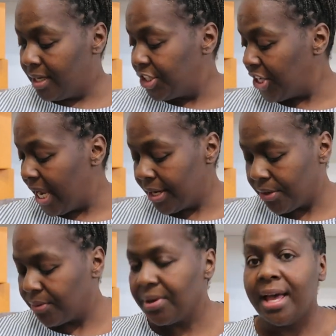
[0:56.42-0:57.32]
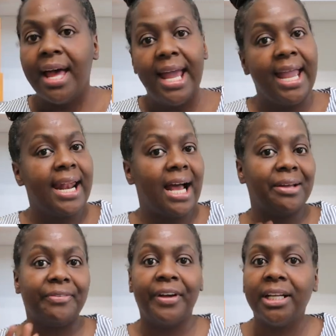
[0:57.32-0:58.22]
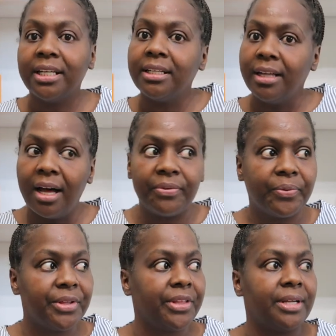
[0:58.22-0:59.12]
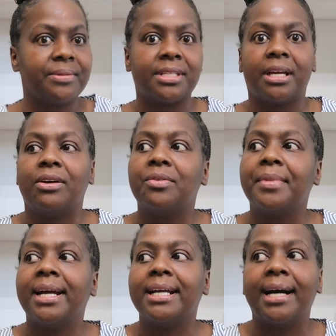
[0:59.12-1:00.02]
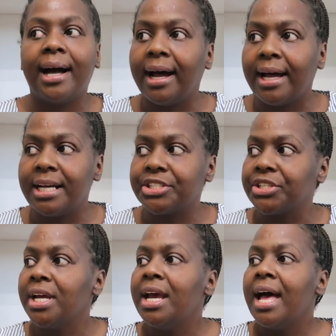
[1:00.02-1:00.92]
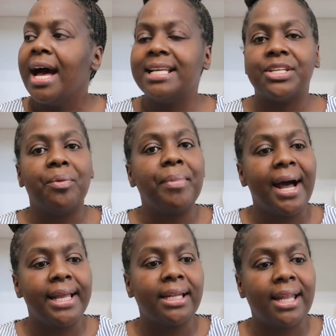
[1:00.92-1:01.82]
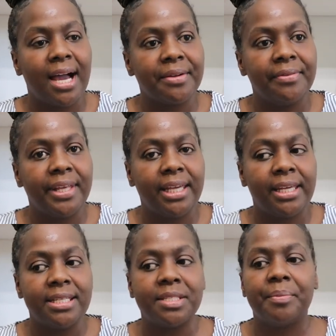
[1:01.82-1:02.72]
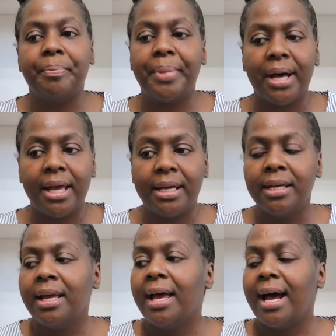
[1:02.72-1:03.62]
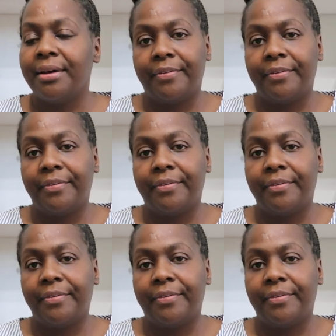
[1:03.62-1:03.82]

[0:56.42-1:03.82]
channel, and I fell in love with it. I was like, oh my gosh, I don't buy a lot of these, but I